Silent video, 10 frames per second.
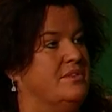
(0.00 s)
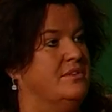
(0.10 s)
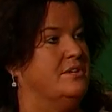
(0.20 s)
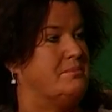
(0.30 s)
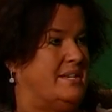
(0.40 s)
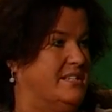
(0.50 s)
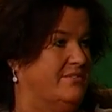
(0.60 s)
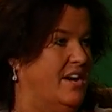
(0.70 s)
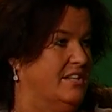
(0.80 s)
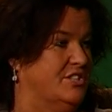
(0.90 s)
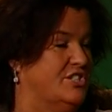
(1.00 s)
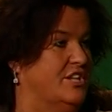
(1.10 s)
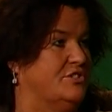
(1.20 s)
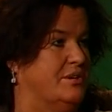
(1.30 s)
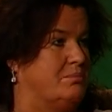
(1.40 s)
domestic violence
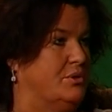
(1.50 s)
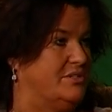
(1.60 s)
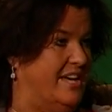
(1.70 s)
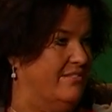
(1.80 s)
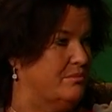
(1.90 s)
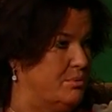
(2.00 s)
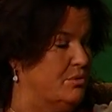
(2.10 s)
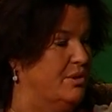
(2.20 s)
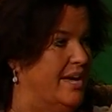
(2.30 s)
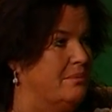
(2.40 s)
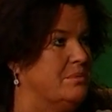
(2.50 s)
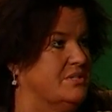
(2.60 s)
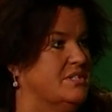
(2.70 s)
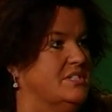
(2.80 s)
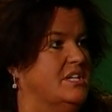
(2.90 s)
shelter in both Davenport and
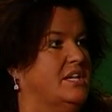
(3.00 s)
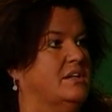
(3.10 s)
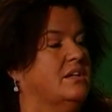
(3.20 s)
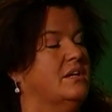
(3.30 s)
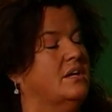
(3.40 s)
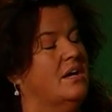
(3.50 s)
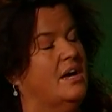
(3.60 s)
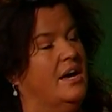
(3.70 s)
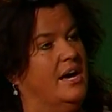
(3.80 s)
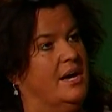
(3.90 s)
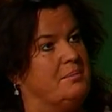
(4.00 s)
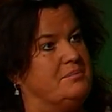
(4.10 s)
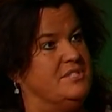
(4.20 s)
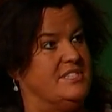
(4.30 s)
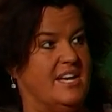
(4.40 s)
Muscatine,
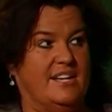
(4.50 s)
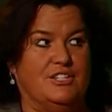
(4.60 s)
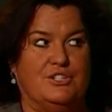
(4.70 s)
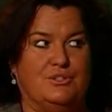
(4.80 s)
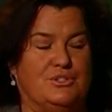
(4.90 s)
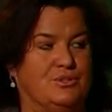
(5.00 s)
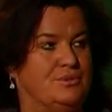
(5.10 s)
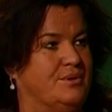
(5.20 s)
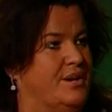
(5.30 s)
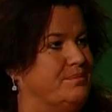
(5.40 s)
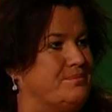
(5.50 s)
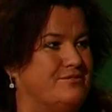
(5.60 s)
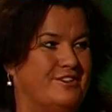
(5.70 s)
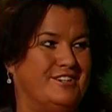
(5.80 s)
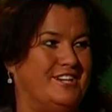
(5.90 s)
decided due to
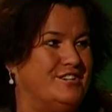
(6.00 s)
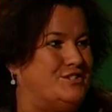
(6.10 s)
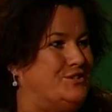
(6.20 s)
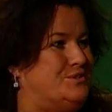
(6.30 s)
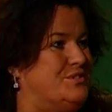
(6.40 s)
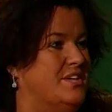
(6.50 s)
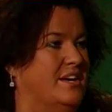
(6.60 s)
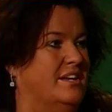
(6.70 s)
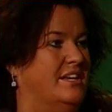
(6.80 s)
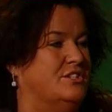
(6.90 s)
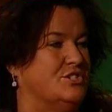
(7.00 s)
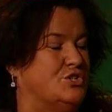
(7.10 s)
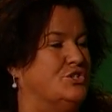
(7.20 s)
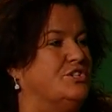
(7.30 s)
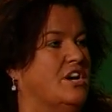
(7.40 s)
funding issues that it just
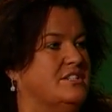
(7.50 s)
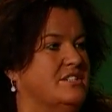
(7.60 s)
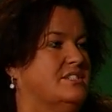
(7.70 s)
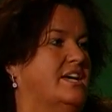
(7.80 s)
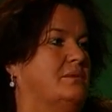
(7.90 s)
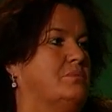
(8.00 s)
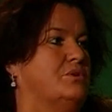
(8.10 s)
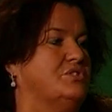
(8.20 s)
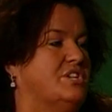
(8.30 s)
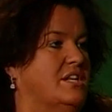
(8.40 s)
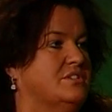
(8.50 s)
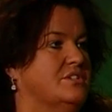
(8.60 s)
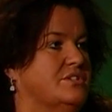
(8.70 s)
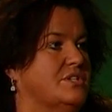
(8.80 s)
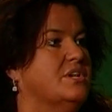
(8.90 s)
could not sustain both
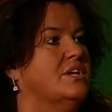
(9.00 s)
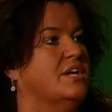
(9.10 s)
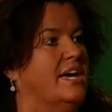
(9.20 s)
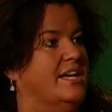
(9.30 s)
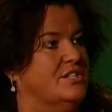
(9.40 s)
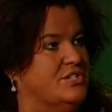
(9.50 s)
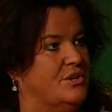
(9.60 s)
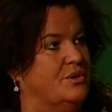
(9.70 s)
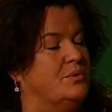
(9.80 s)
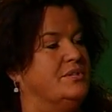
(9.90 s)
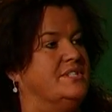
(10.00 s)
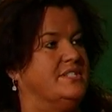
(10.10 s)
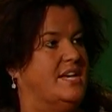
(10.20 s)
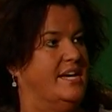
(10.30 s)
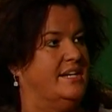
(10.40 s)
shelters, and so
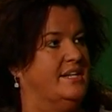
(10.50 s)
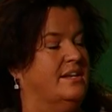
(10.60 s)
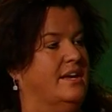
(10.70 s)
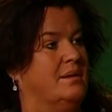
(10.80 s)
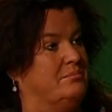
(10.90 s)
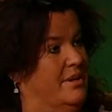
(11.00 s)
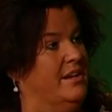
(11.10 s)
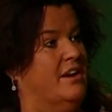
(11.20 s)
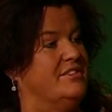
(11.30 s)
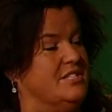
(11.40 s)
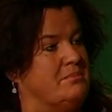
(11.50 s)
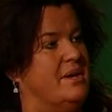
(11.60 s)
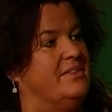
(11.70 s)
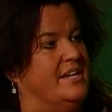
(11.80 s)
decided and obviously made the